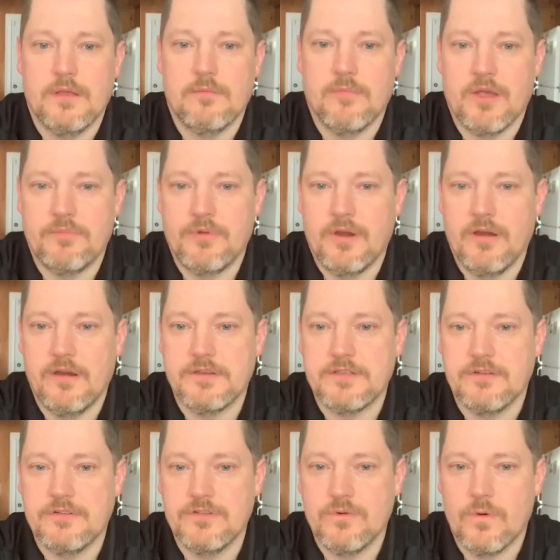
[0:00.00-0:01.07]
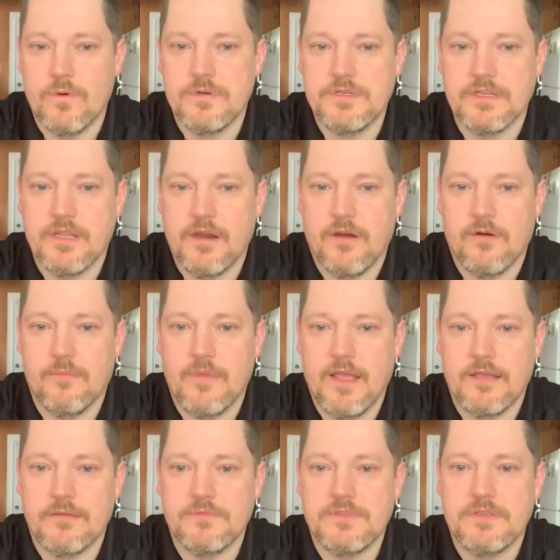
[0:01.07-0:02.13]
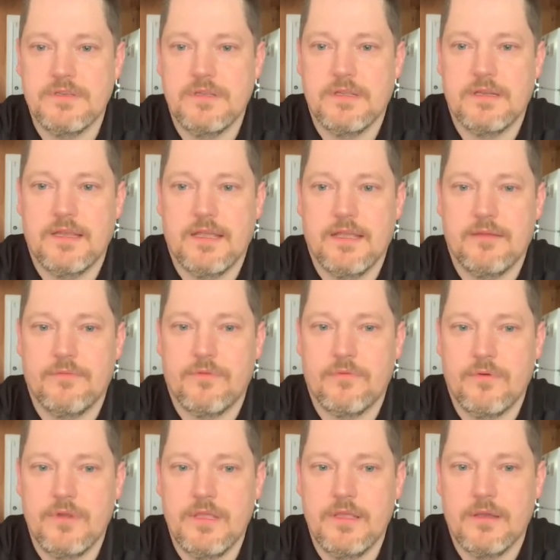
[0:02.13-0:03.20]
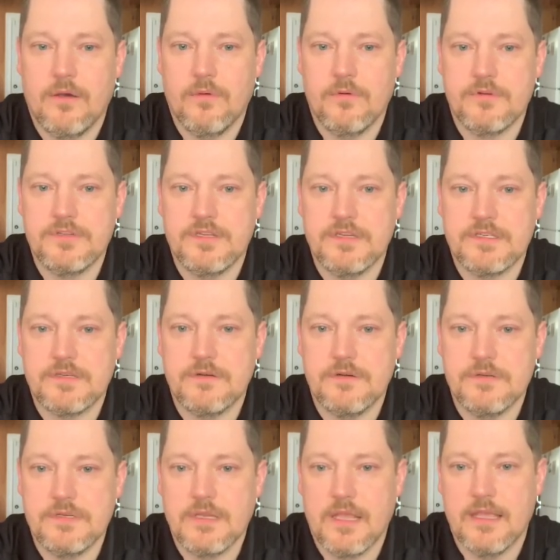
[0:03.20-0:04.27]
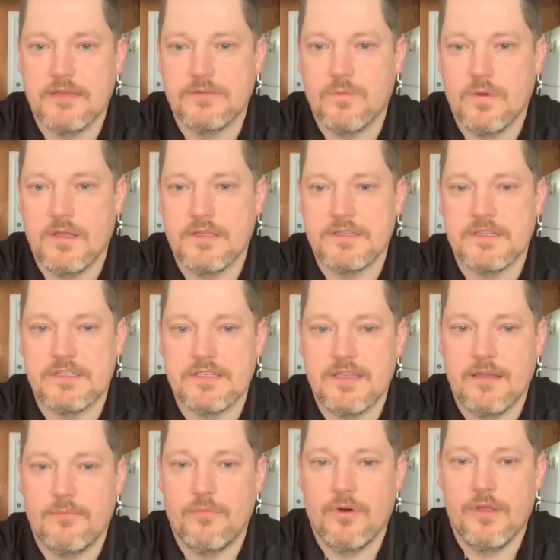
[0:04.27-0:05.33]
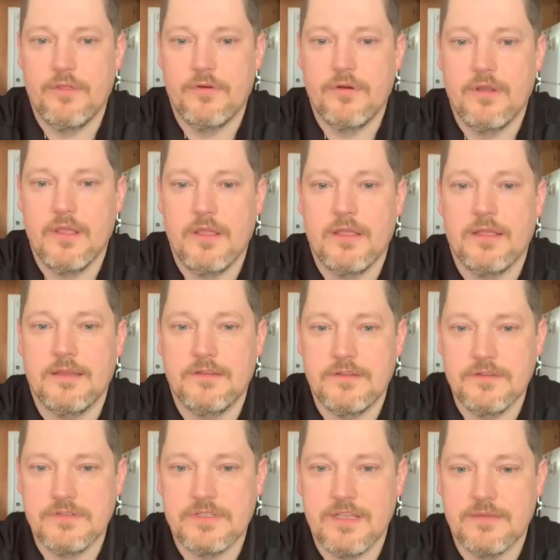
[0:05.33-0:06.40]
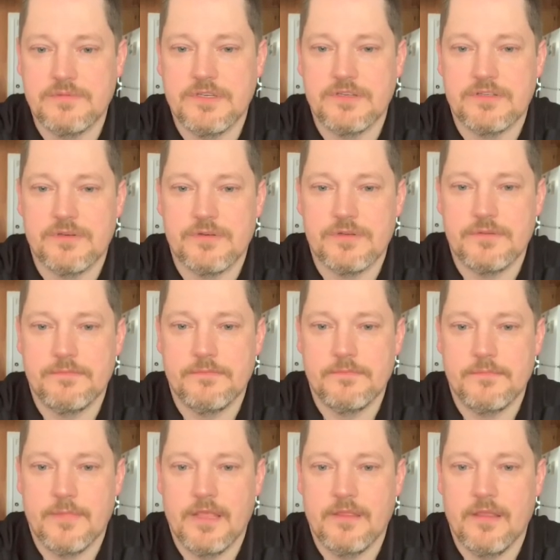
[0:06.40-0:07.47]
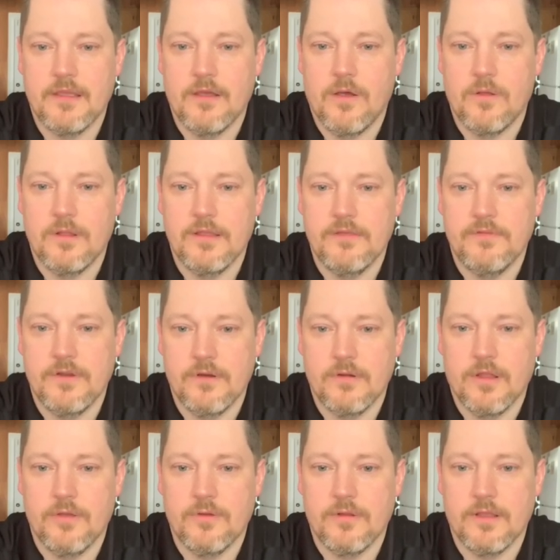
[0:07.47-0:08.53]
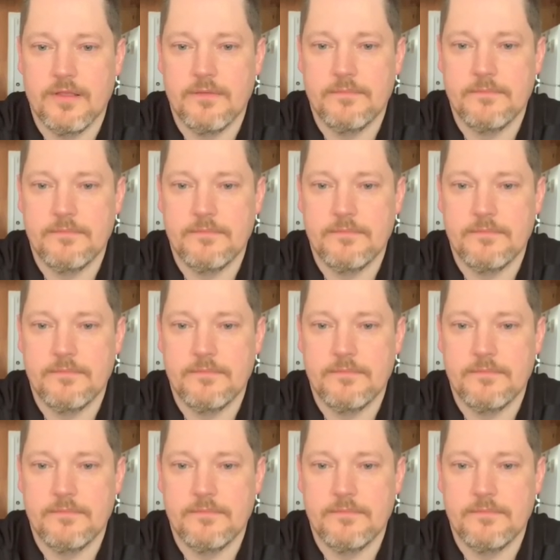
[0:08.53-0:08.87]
My parents are George and Carol Macomson, and I have 3 older sisters, as well as a stepbrother and 2 stepsisters, and they all live here locally.